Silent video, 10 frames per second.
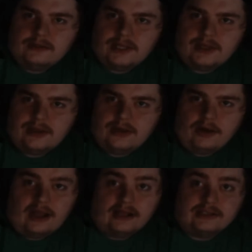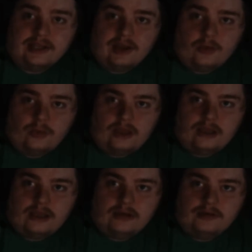It's like, oh yeah, it's only a
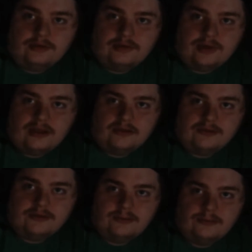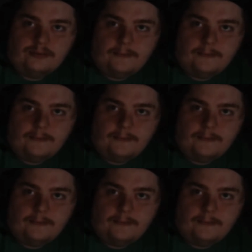week and 2 days.